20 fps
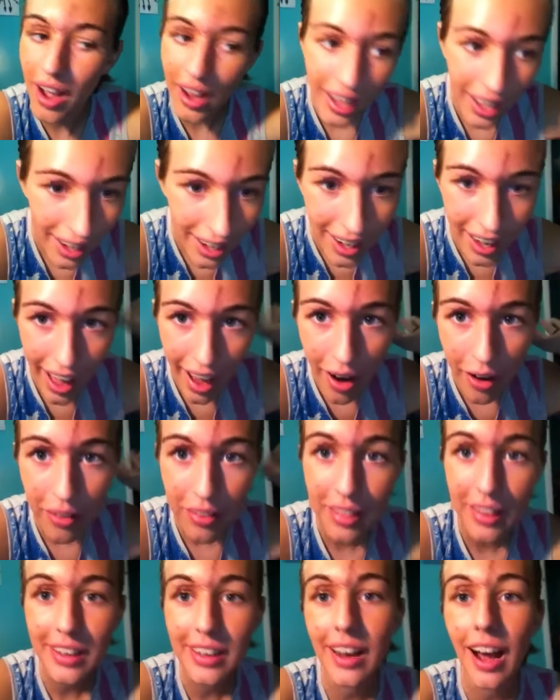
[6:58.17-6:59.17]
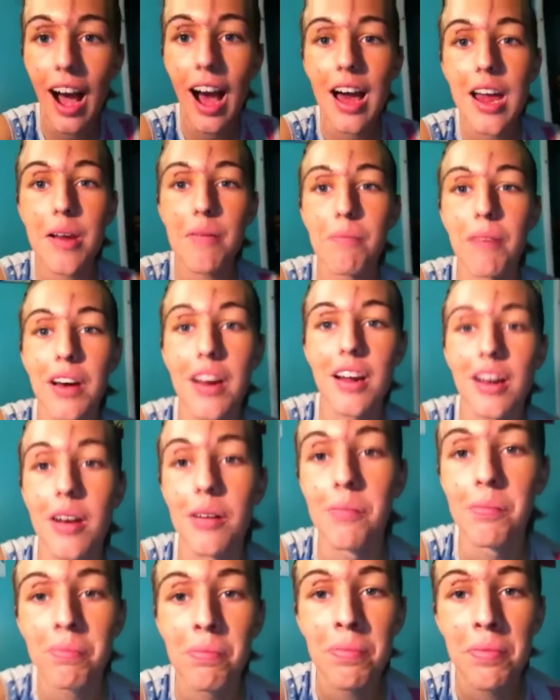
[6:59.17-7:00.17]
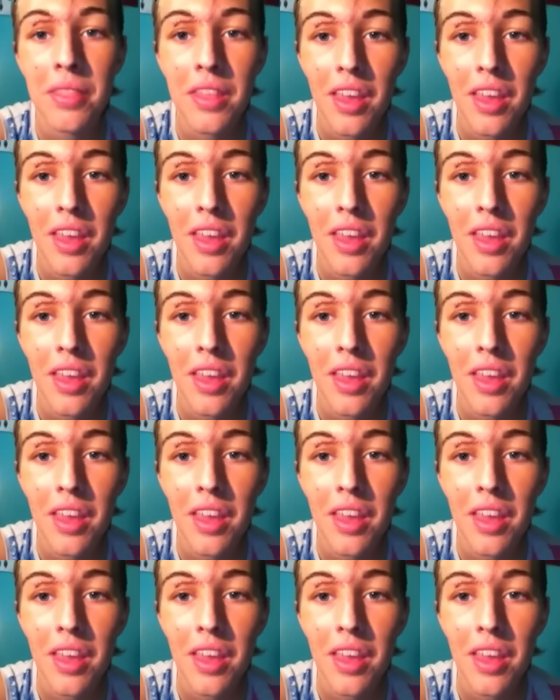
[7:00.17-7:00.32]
I got it out, thank God, but um,